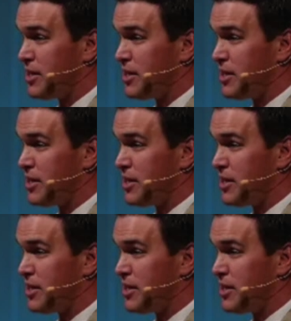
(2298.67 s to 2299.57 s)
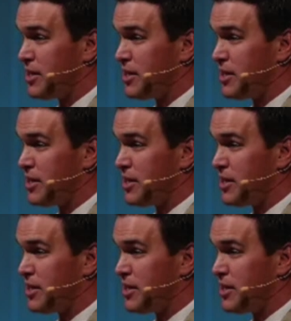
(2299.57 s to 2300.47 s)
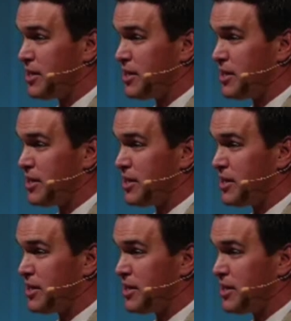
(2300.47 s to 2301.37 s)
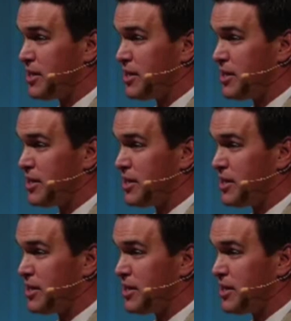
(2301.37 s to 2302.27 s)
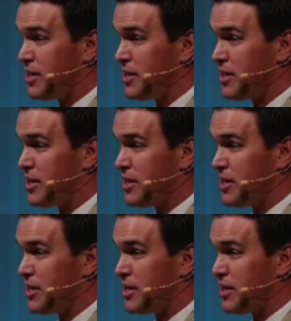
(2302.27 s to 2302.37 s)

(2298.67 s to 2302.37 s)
This is a still picture; no speech is visible.